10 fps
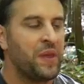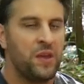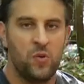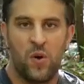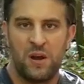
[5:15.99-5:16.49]

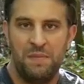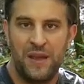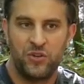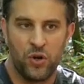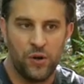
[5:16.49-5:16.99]
you want to
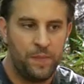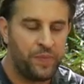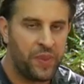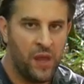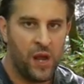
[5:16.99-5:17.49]
measure
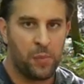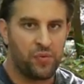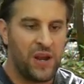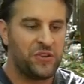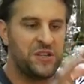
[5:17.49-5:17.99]
a
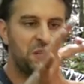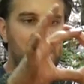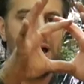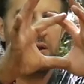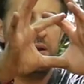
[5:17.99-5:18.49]
branch that's
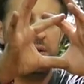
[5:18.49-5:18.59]
about,